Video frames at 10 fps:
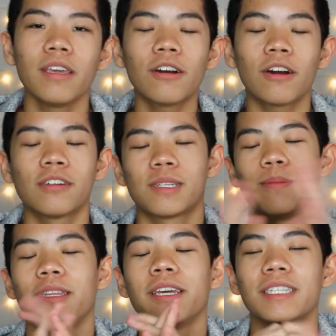Here are some
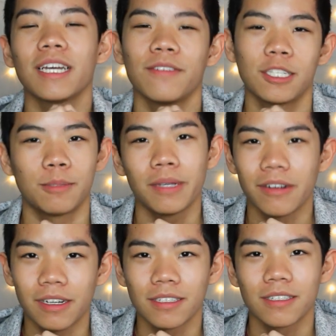of the things I've
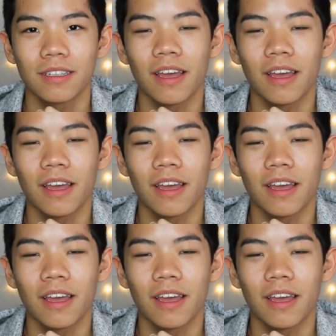experienced